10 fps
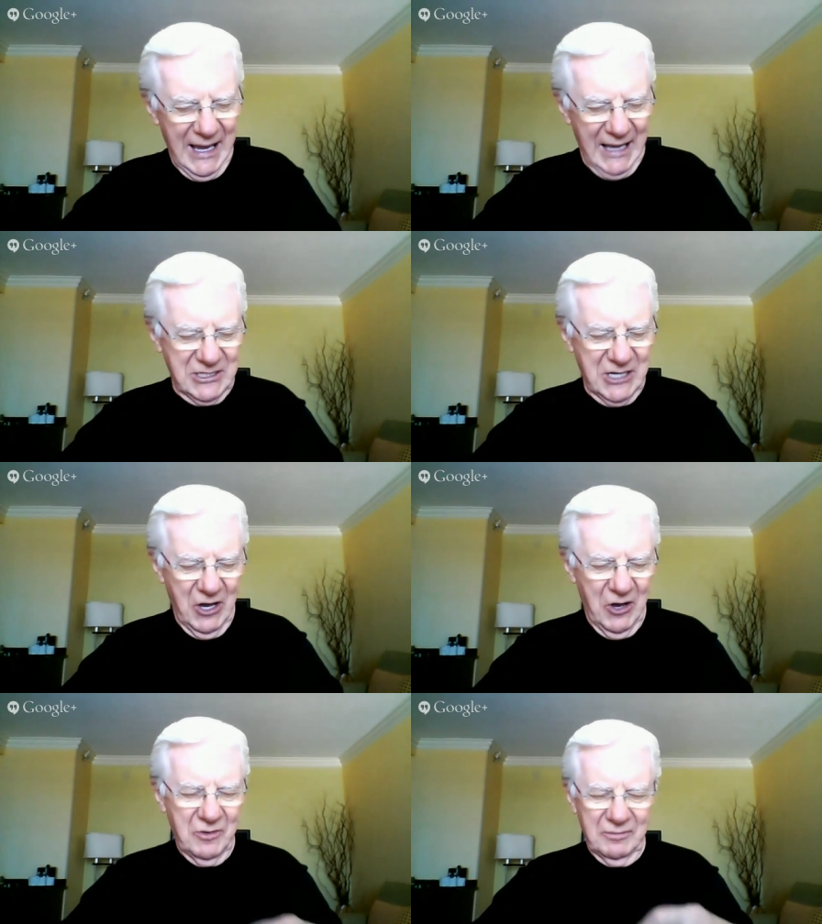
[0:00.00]
And you
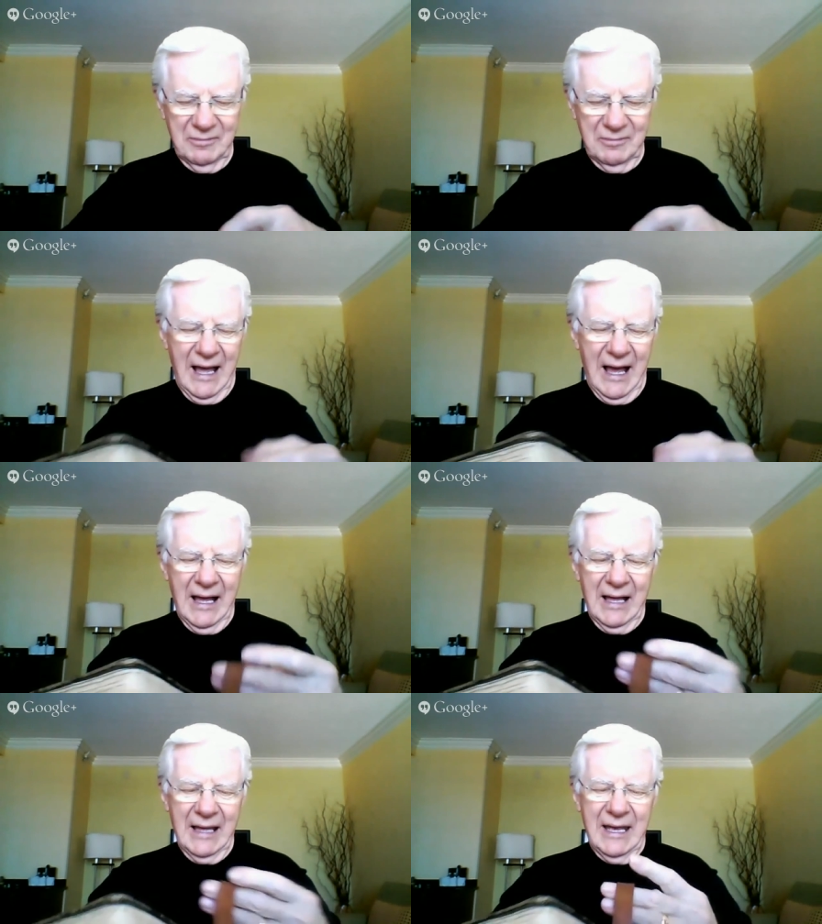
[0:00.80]
know,
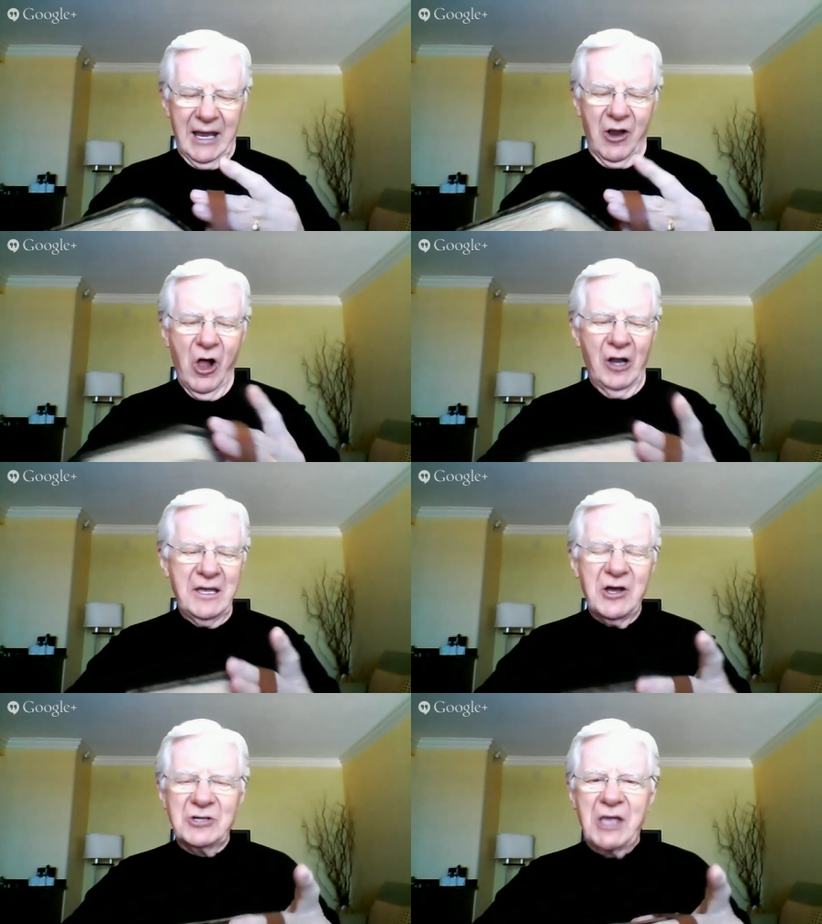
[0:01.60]
in all the
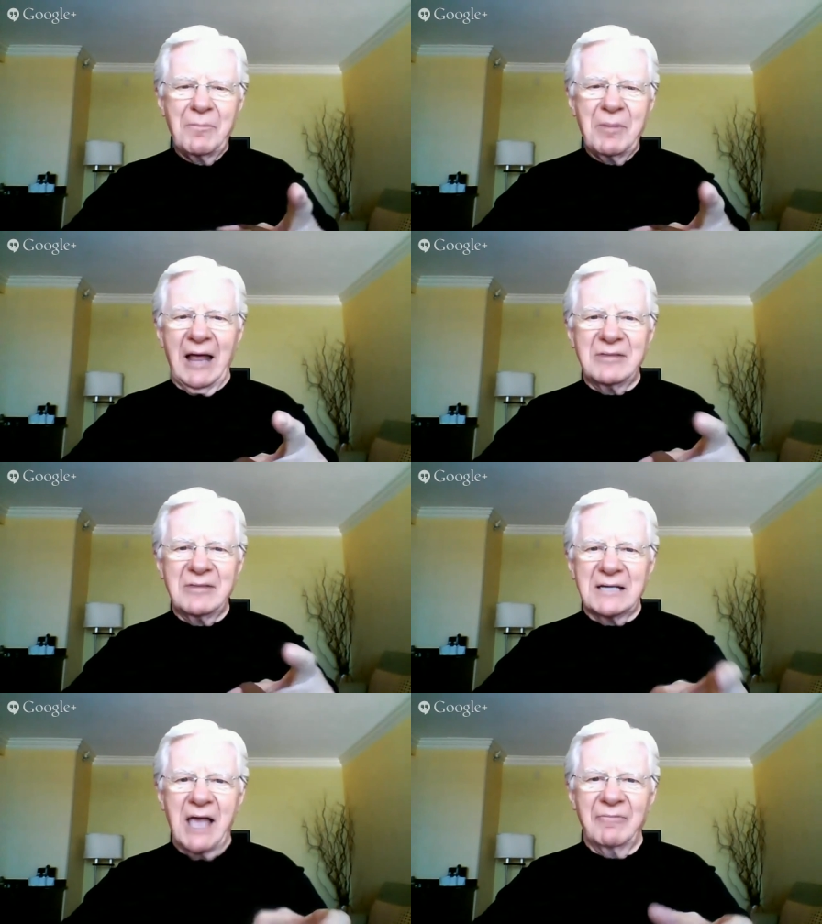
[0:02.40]
years I've been at
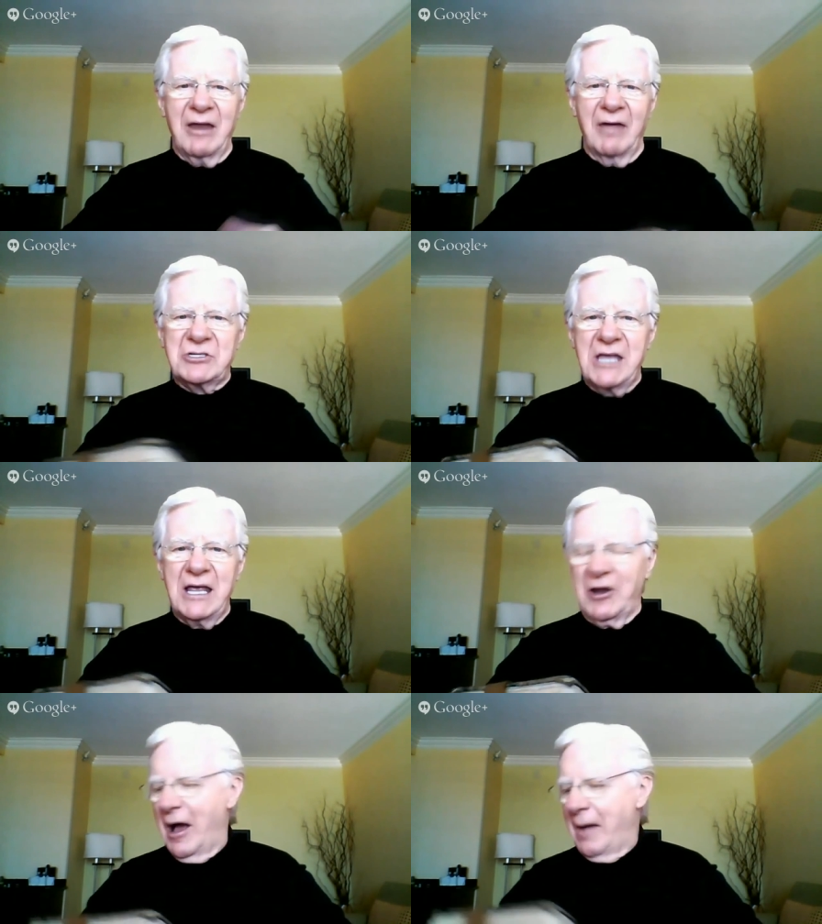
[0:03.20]
this, I've never
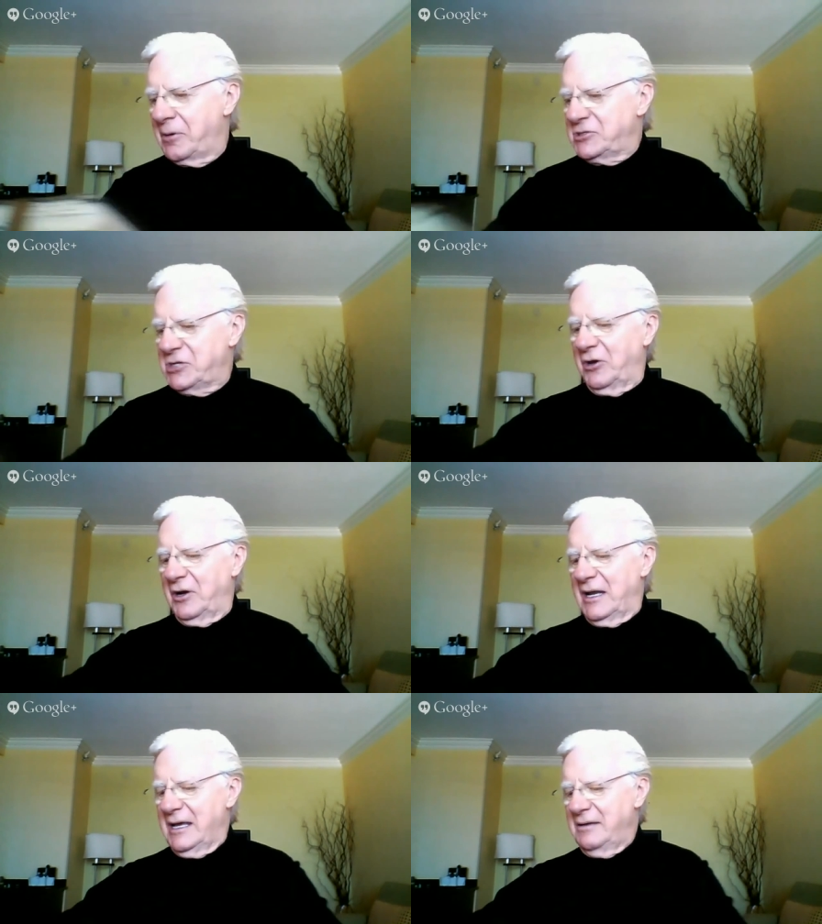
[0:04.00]
seen an
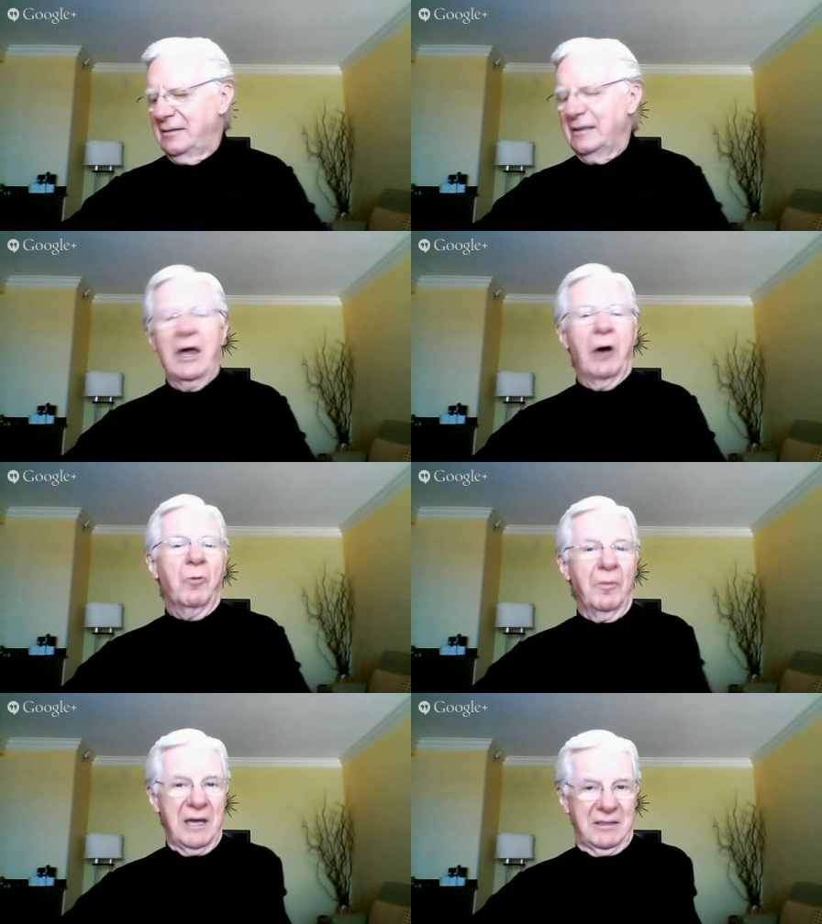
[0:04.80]
opportunity that
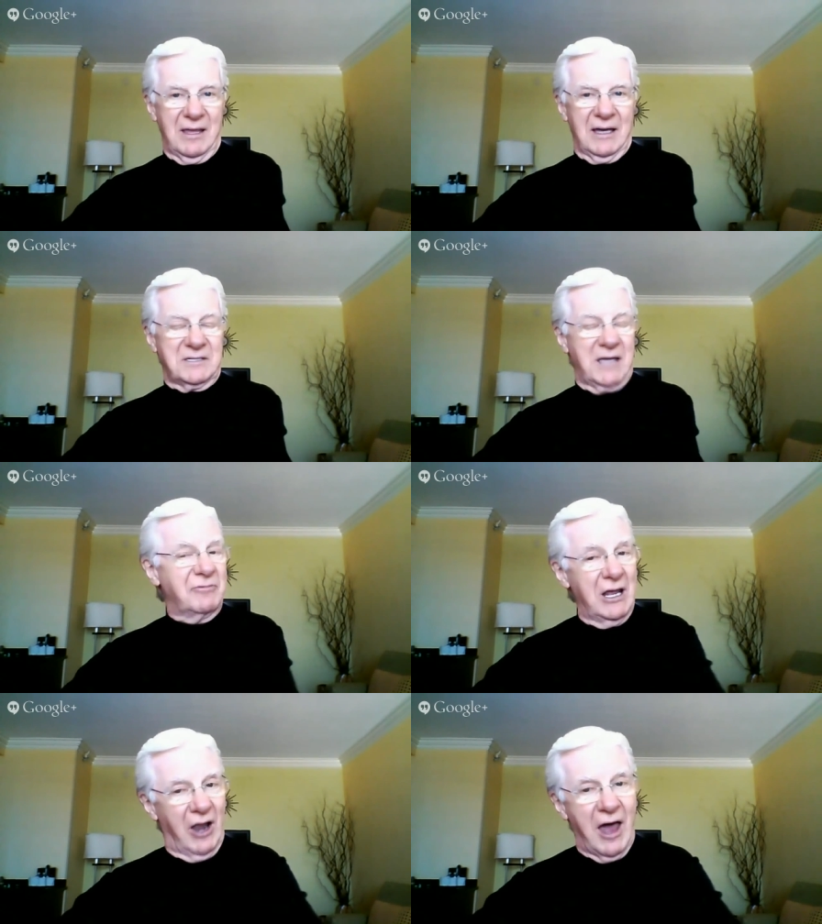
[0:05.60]
will beat this. I've
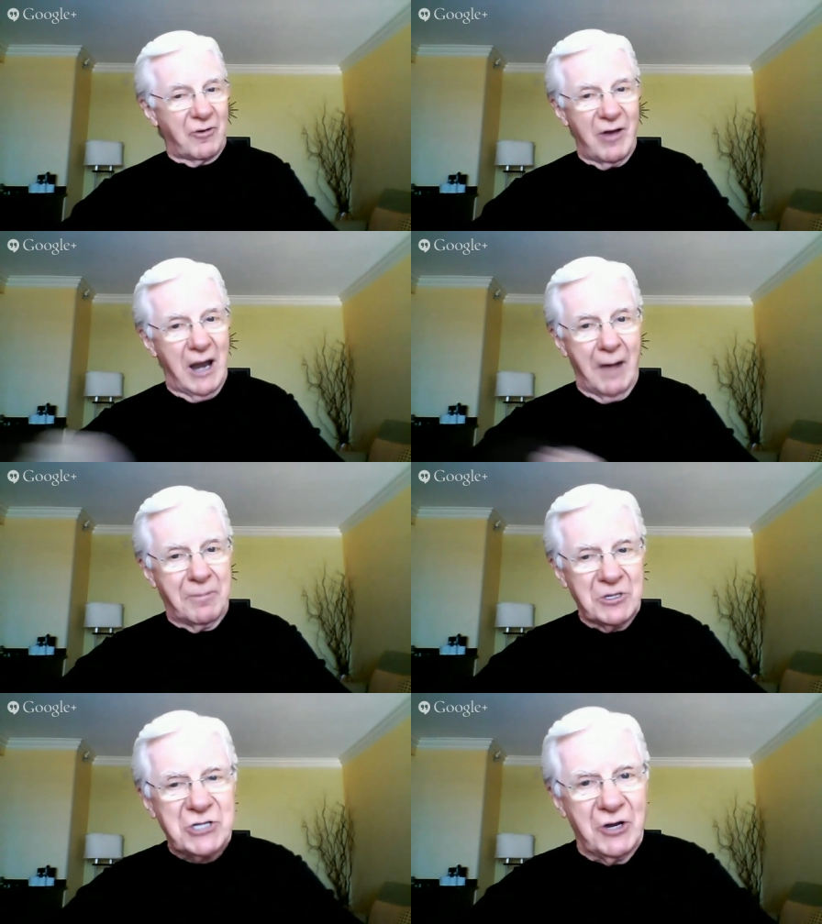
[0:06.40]
seen a lot of great
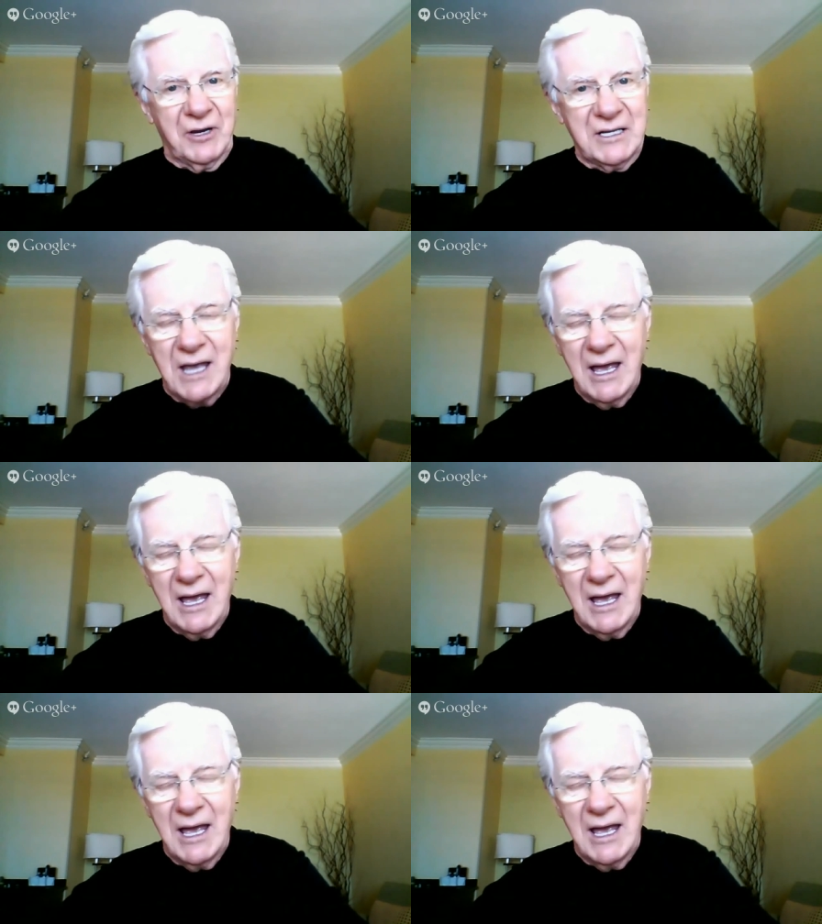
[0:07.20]
opportunities.